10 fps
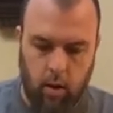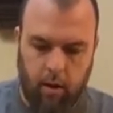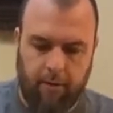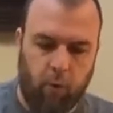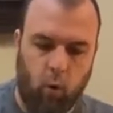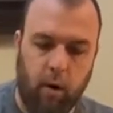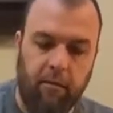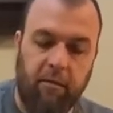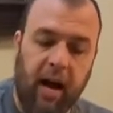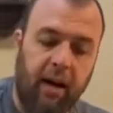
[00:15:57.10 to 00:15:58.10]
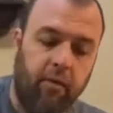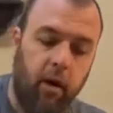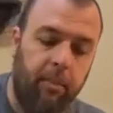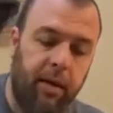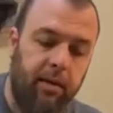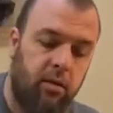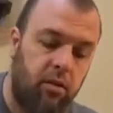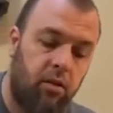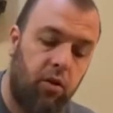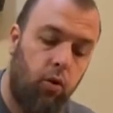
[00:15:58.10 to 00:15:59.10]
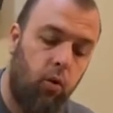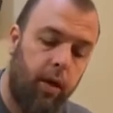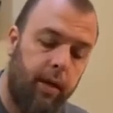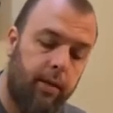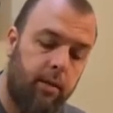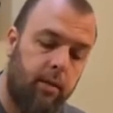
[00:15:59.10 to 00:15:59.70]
A 4 and a 5 means 2 hits.